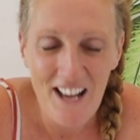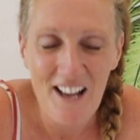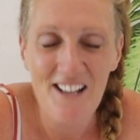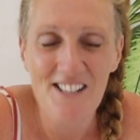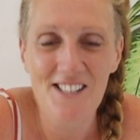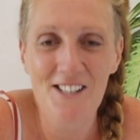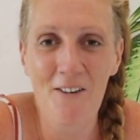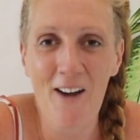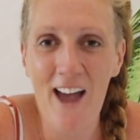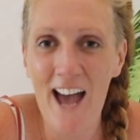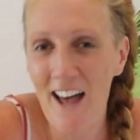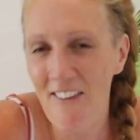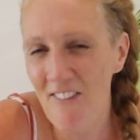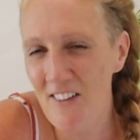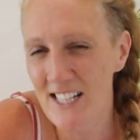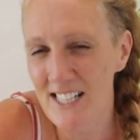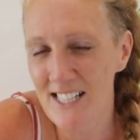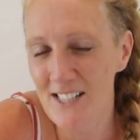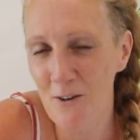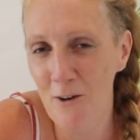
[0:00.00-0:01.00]
So I had
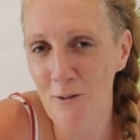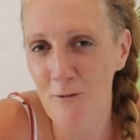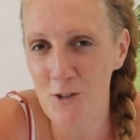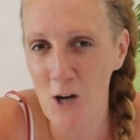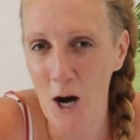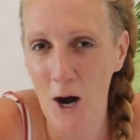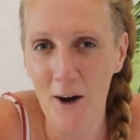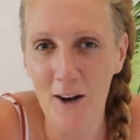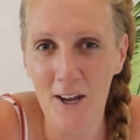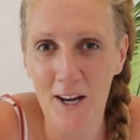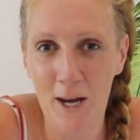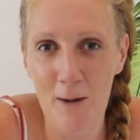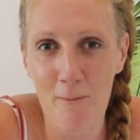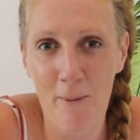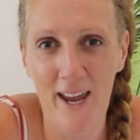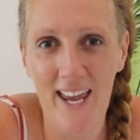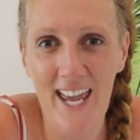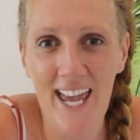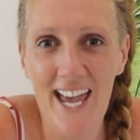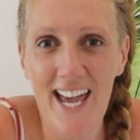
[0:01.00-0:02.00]
this sort of target in
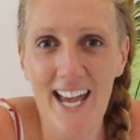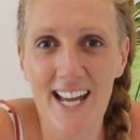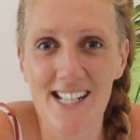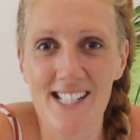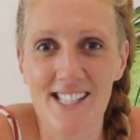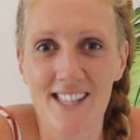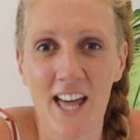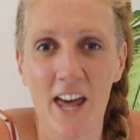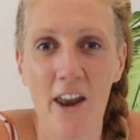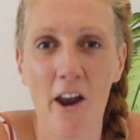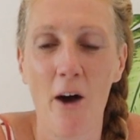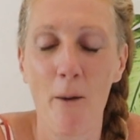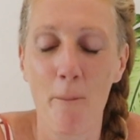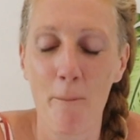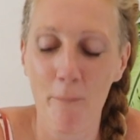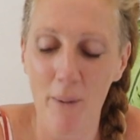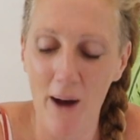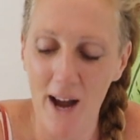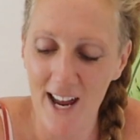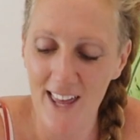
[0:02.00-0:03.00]
my head that
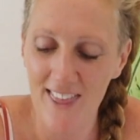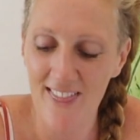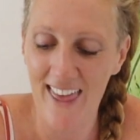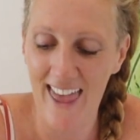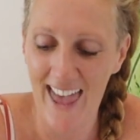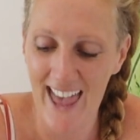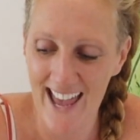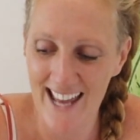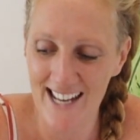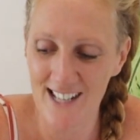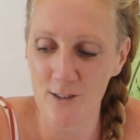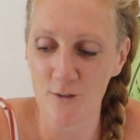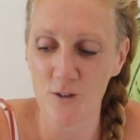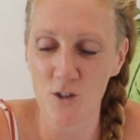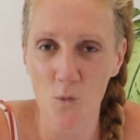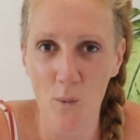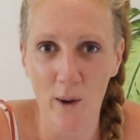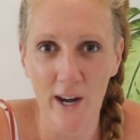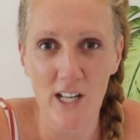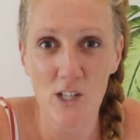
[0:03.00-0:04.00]
by the end of
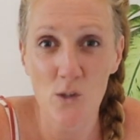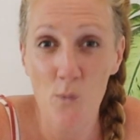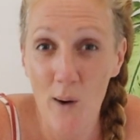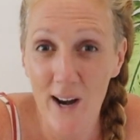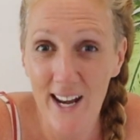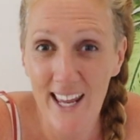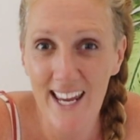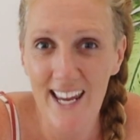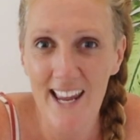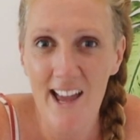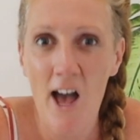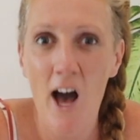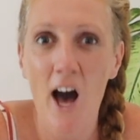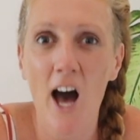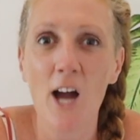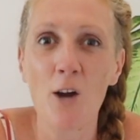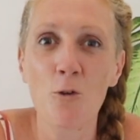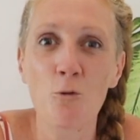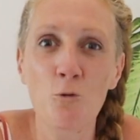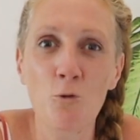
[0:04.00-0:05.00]
2020,
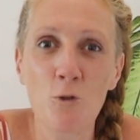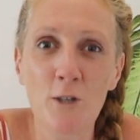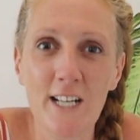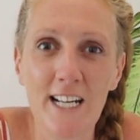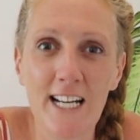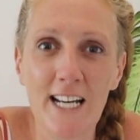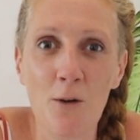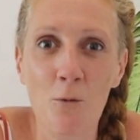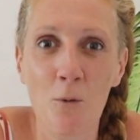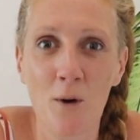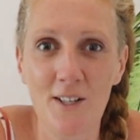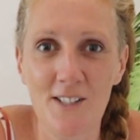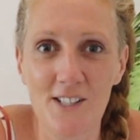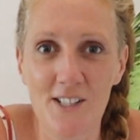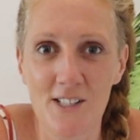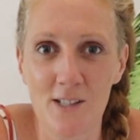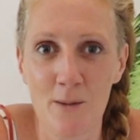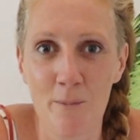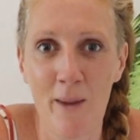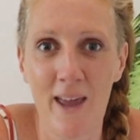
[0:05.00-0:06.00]
I really
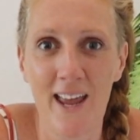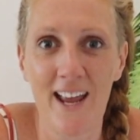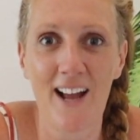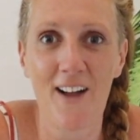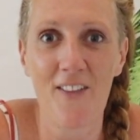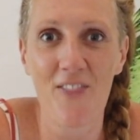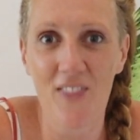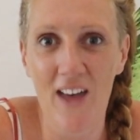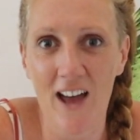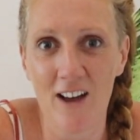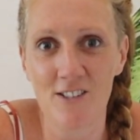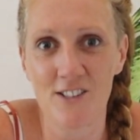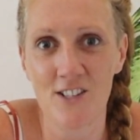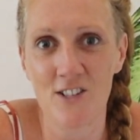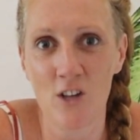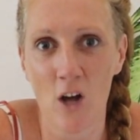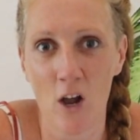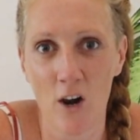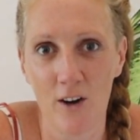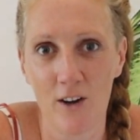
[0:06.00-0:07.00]
wanted to make
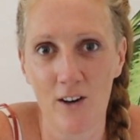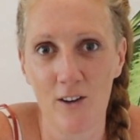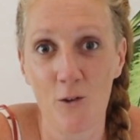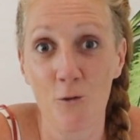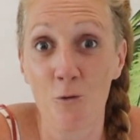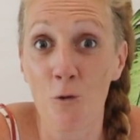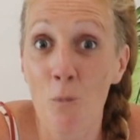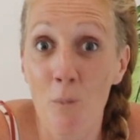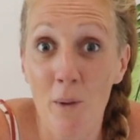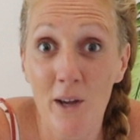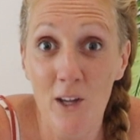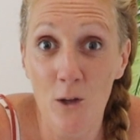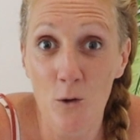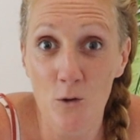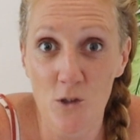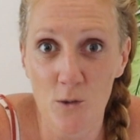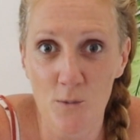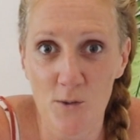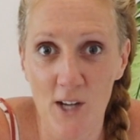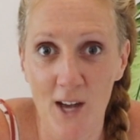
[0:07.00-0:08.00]
$1,000 from my
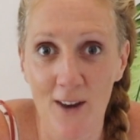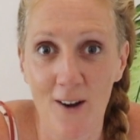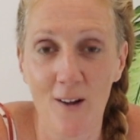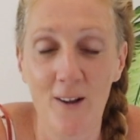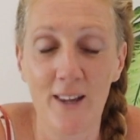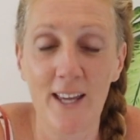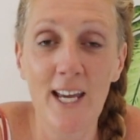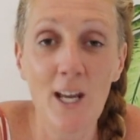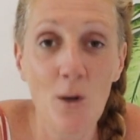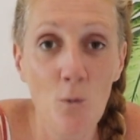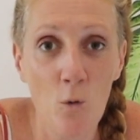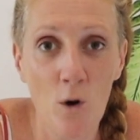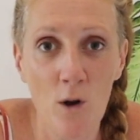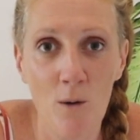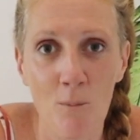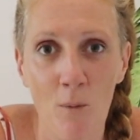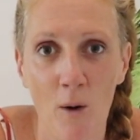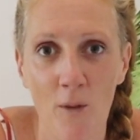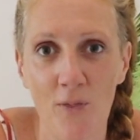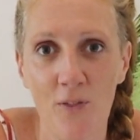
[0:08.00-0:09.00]
YouTube channel in
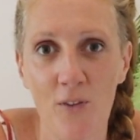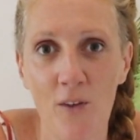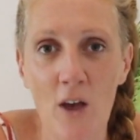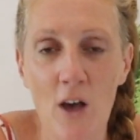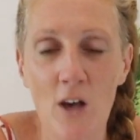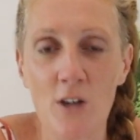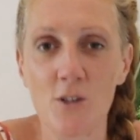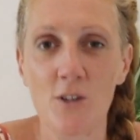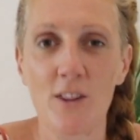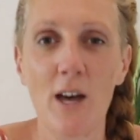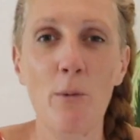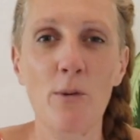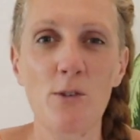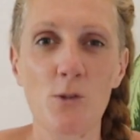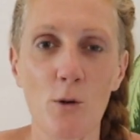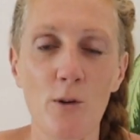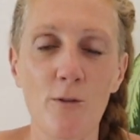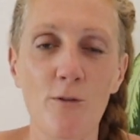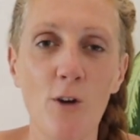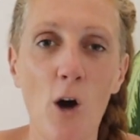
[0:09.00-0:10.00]
1 month. So that would
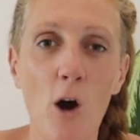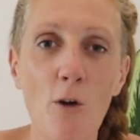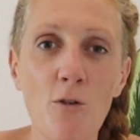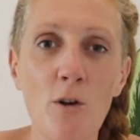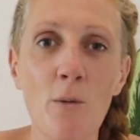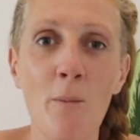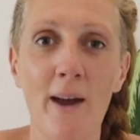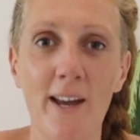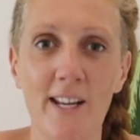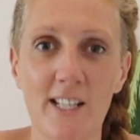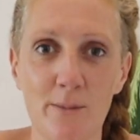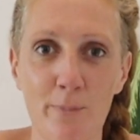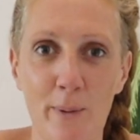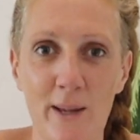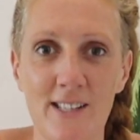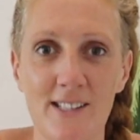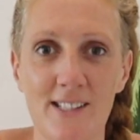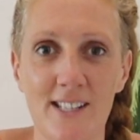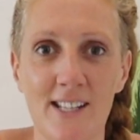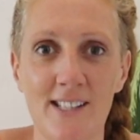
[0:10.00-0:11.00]
sort of cover my
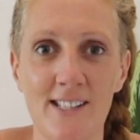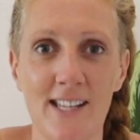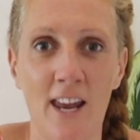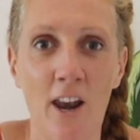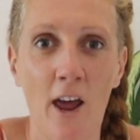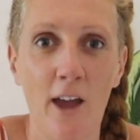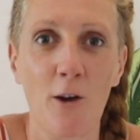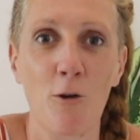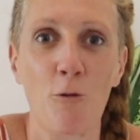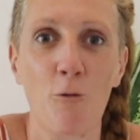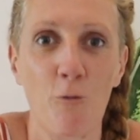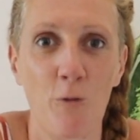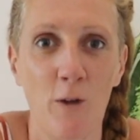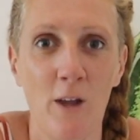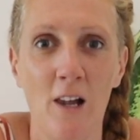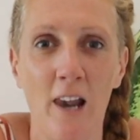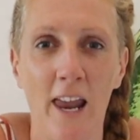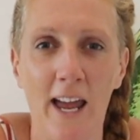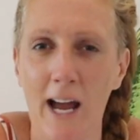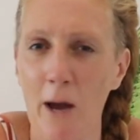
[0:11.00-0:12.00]
expenses, and I could
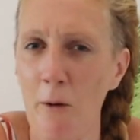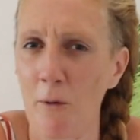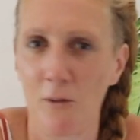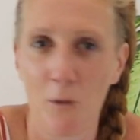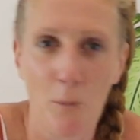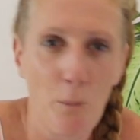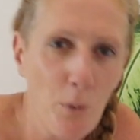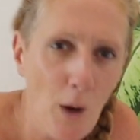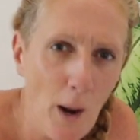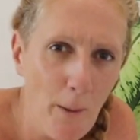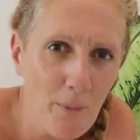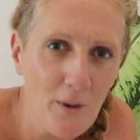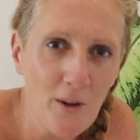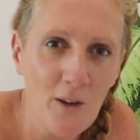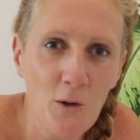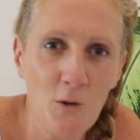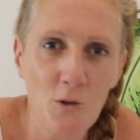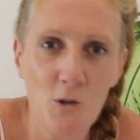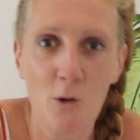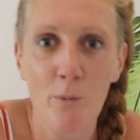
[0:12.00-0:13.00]
feel like I was a proper
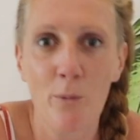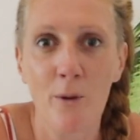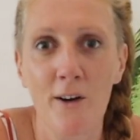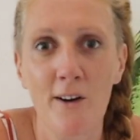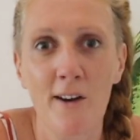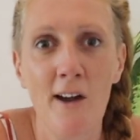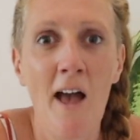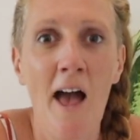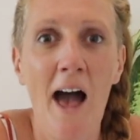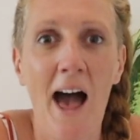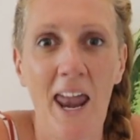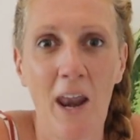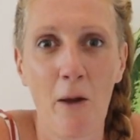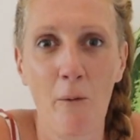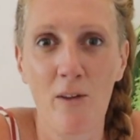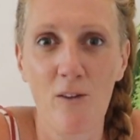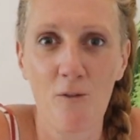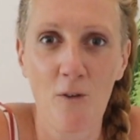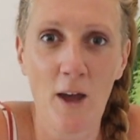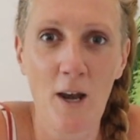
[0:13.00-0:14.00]
YouTuber and I
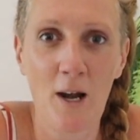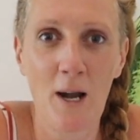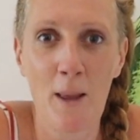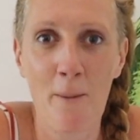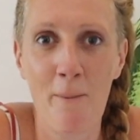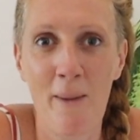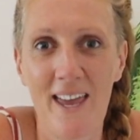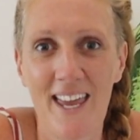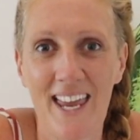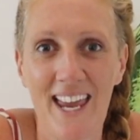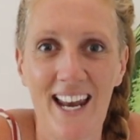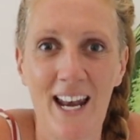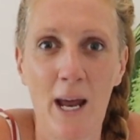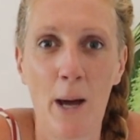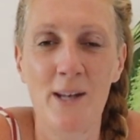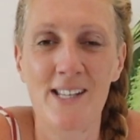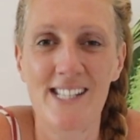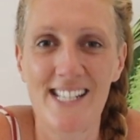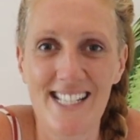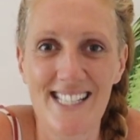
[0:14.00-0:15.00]
was finally making
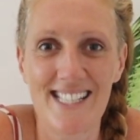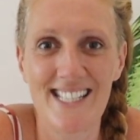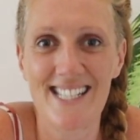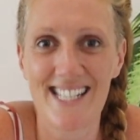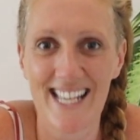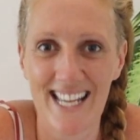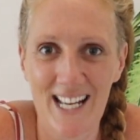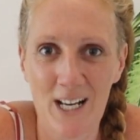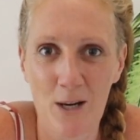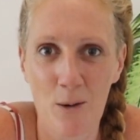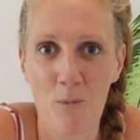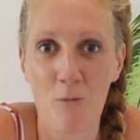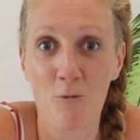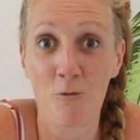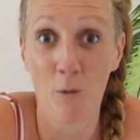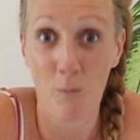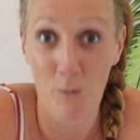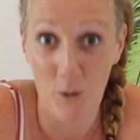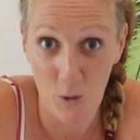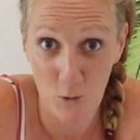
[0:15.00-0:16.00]
a decent income
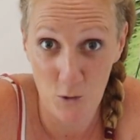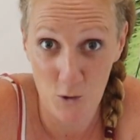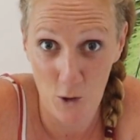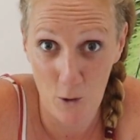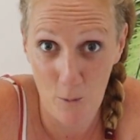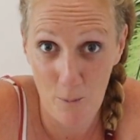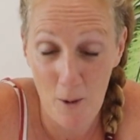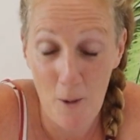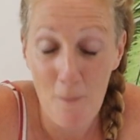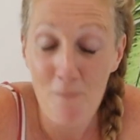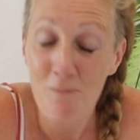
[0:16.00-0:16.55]
from YouTube.